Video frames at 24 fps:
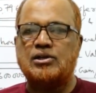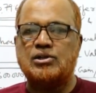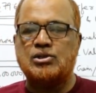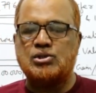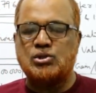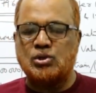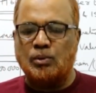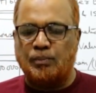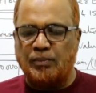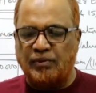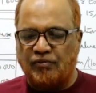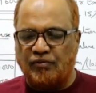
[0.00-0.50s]

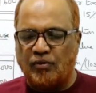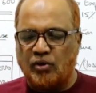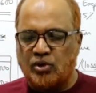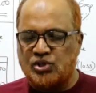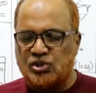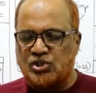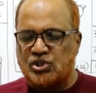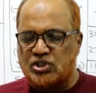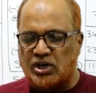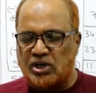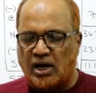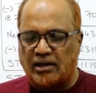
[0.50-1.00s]
So before
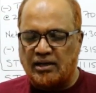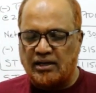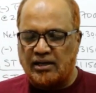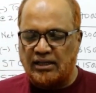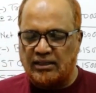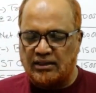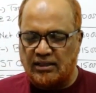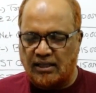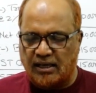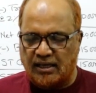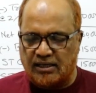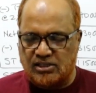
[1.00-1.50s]

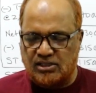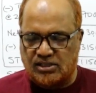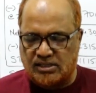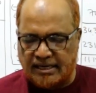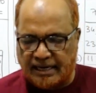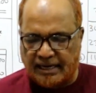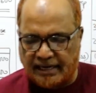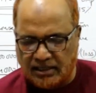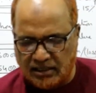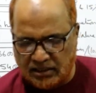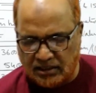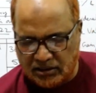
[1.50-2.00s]
starting the next
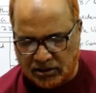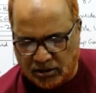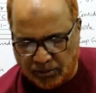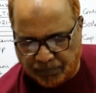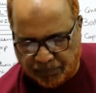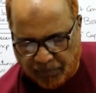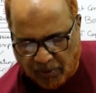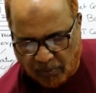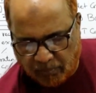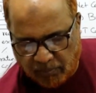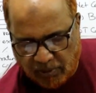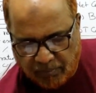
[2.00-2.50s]

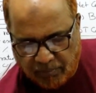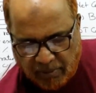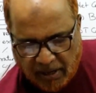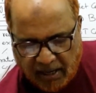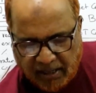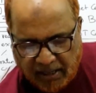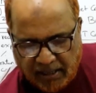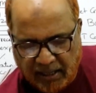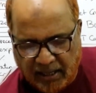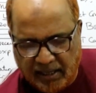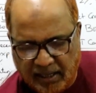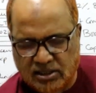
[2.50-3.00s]
18th problem,
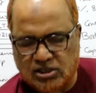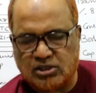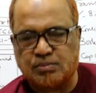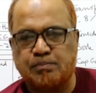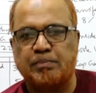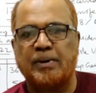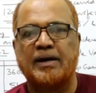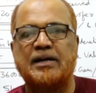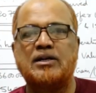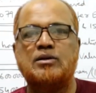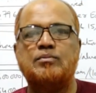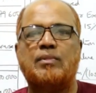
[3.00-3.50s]
I
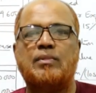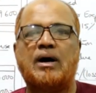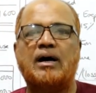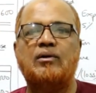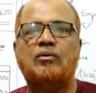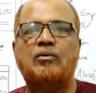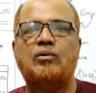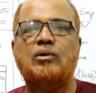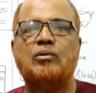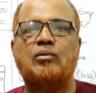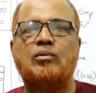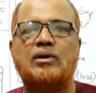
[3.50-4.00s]
expect my
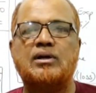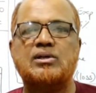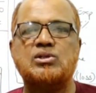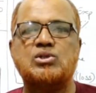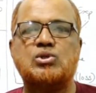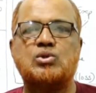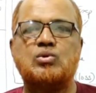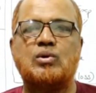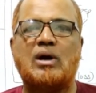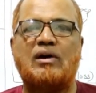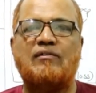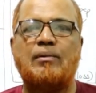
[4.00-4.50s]

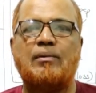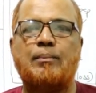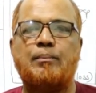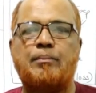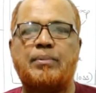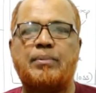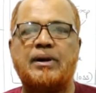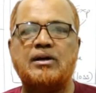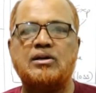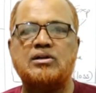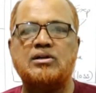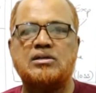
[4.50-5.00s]
viewers to have a
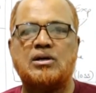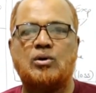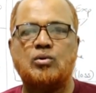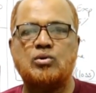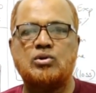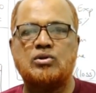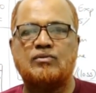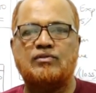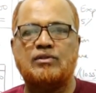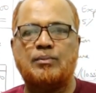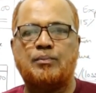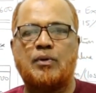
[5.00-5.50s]

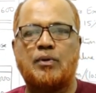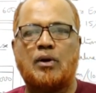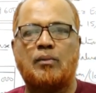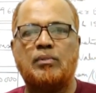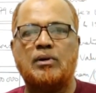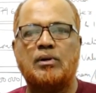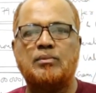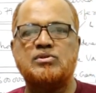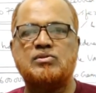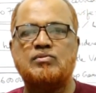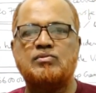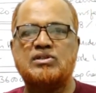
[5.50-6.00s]
printout of the
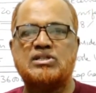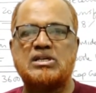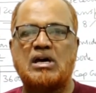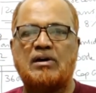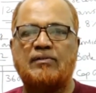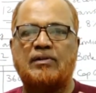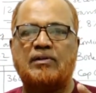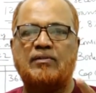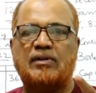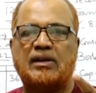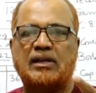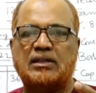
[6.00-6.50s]
problems which
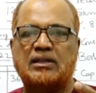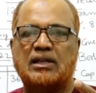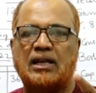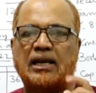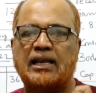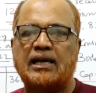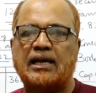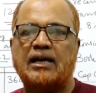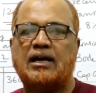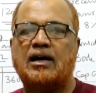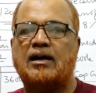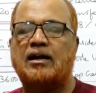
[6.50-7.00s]
I've given in the
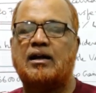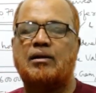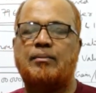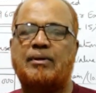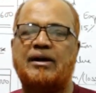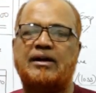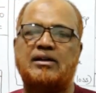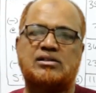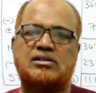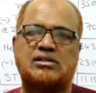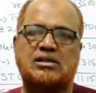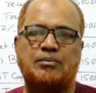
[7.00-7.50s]
link under
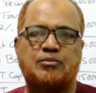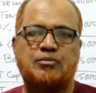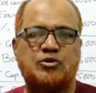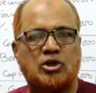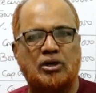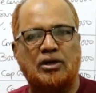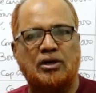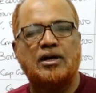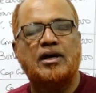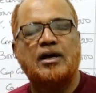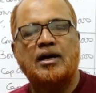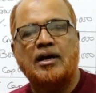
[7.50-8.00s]
my
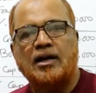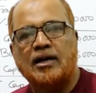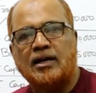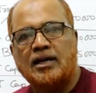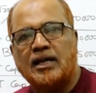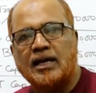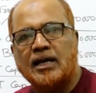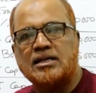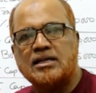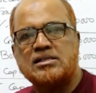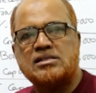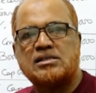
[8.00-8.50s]
description.
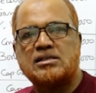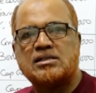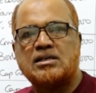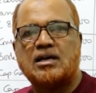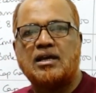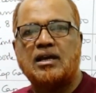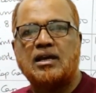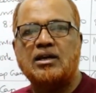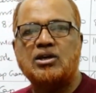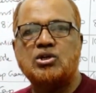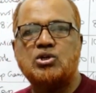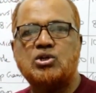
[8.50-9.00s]
Take a
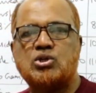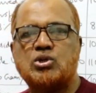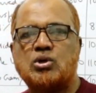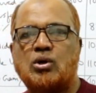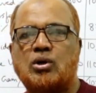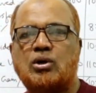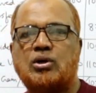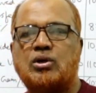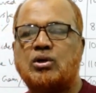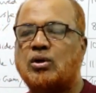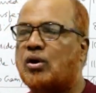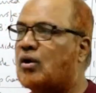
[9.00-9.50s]

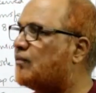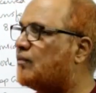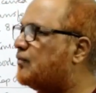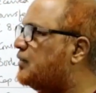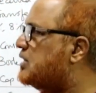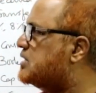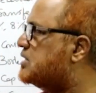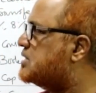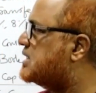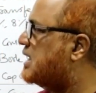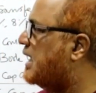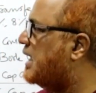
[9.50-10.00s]
screenshot of
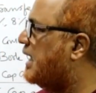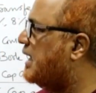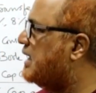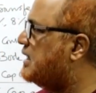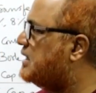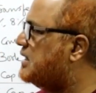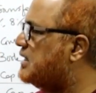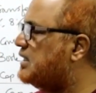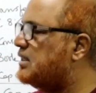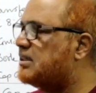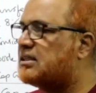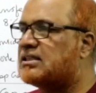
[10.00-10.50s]
this
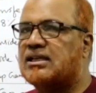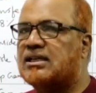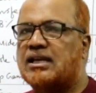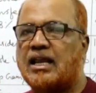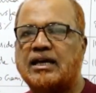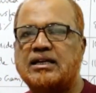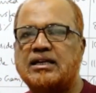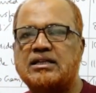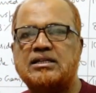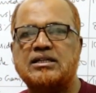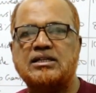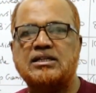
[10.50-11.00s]
18th,
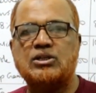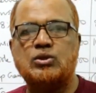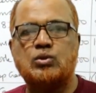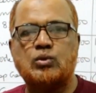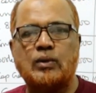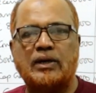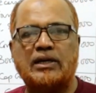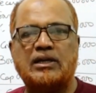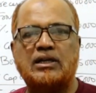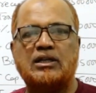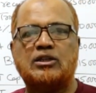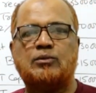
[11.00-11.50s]
19th,
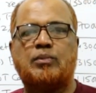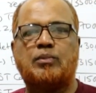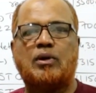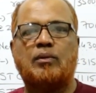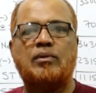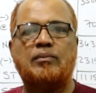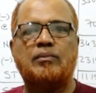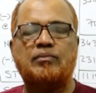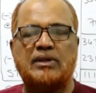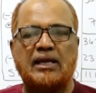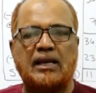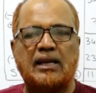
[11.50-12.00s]
20th
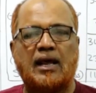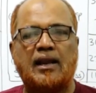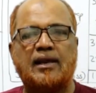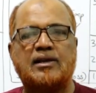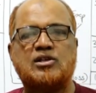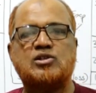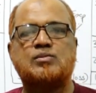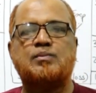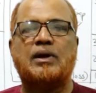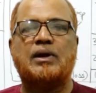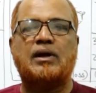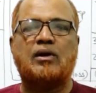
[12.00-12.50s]
problem, then I'll
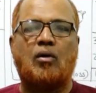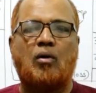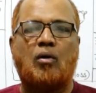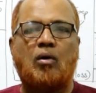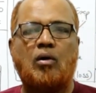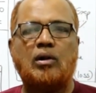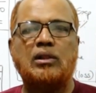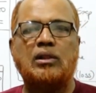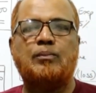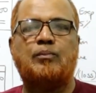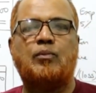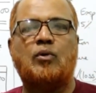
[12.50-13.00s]
explain
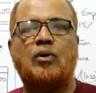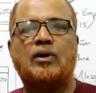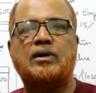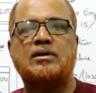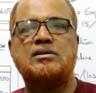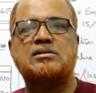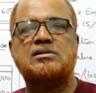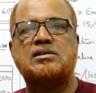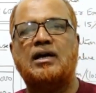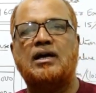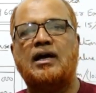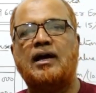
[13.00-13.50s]
all the
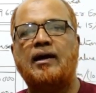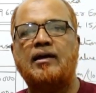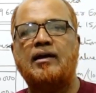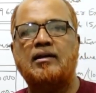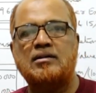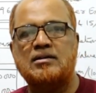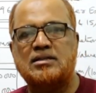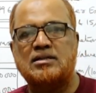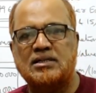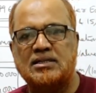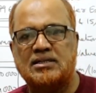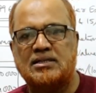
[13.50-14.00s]
points
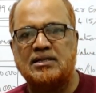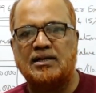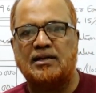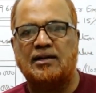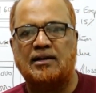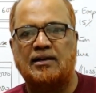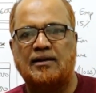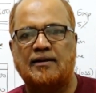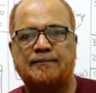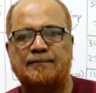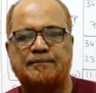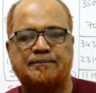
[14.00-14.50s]
in
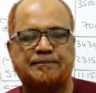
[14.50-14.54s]
detail.